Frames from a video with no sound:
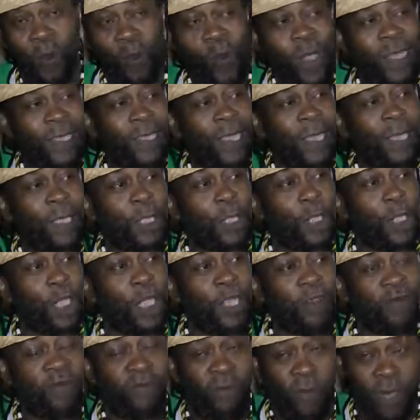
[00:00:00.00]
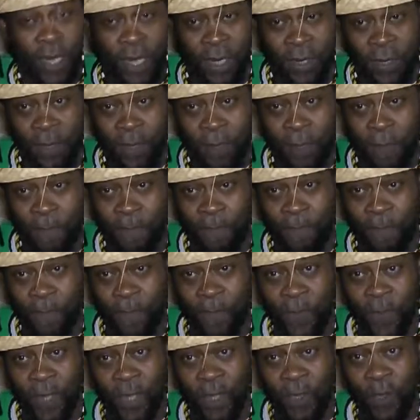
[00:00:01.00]
what achievement
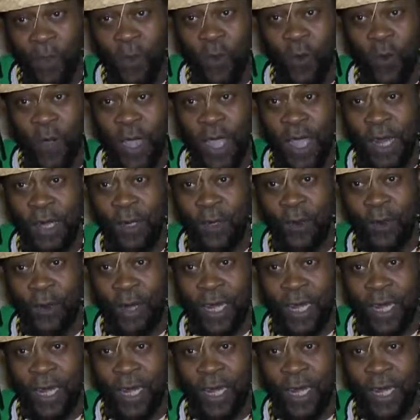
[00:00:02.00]
you want